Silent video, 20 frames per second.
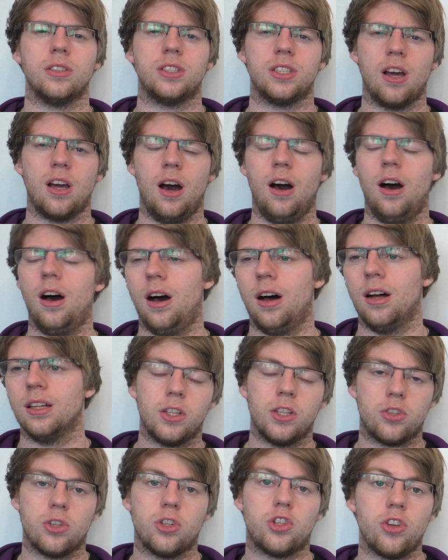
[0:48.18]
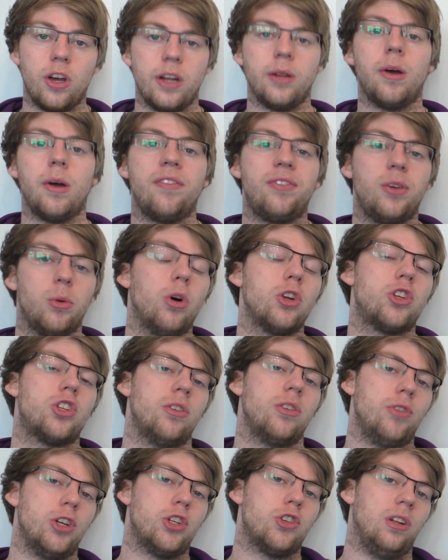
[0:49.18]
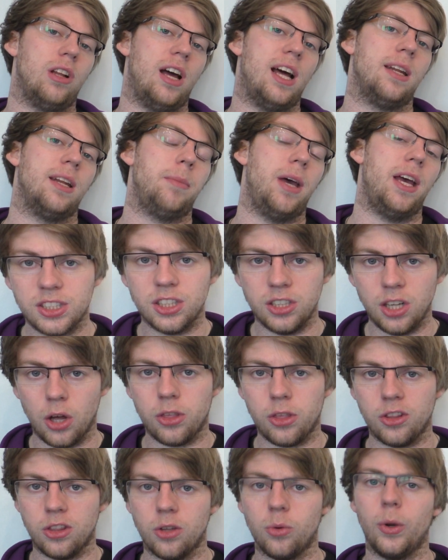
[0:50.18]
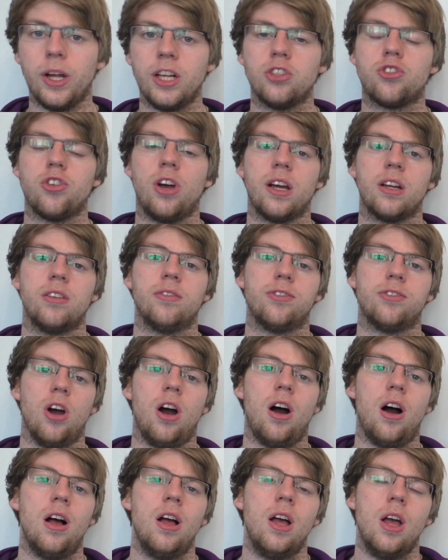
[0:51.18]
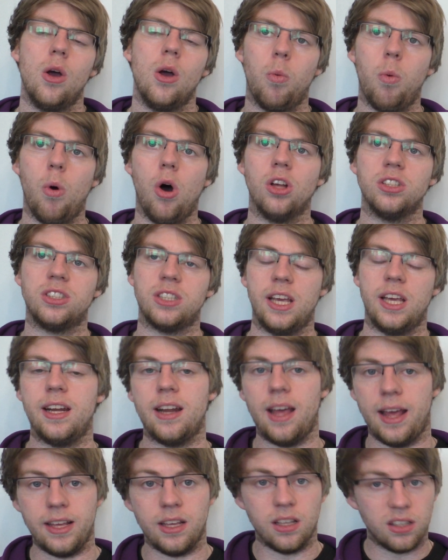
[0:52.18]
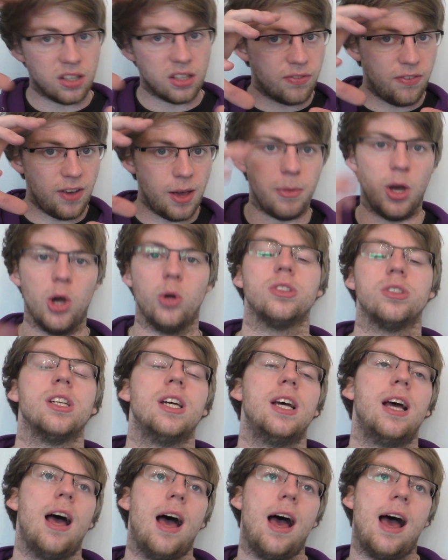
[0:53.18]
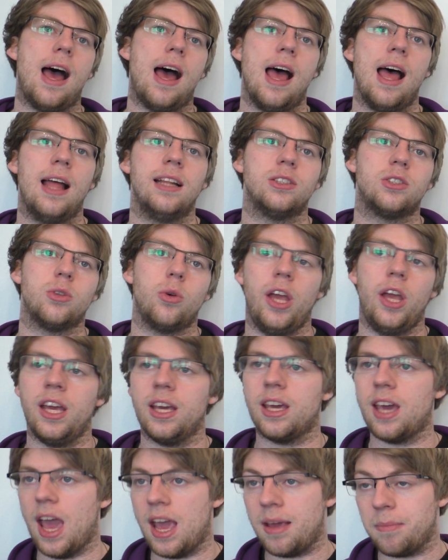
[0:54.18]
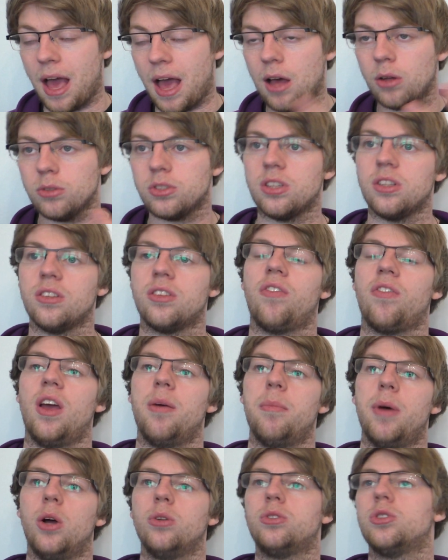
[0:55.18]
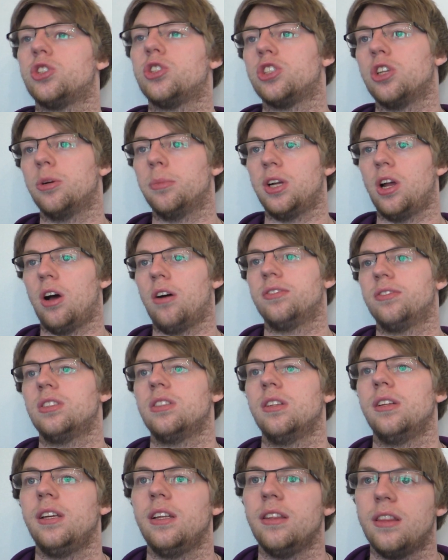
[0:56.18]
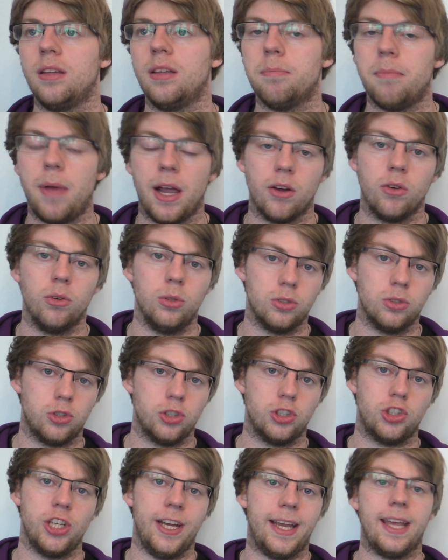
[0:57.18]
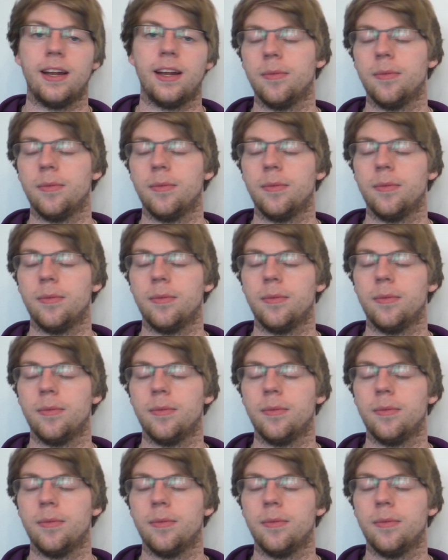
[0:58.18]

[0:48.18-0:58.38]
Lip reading: card. So straight away, if you watch the original anime, you know that the Winged Dragon of Ra was in a Sphere Mode. And it came out of the Sphere Mode to summon, obviously, the Mega Ultra Chicken.